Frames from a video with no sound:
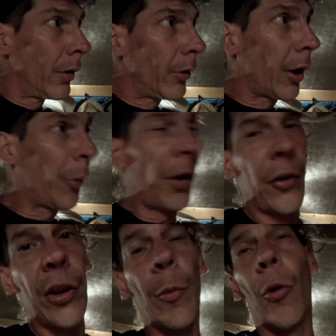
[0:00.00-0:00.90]
Do y'all want to
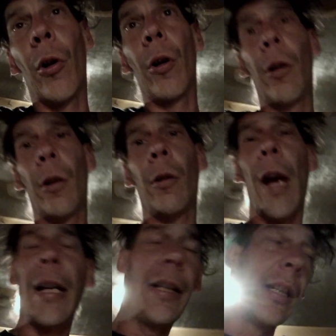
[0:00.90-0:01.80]
see more
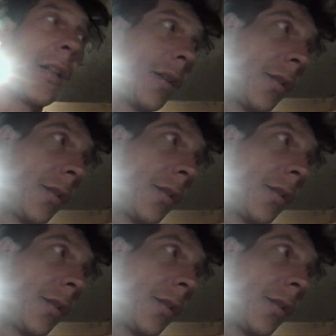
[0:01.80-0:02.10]
writing?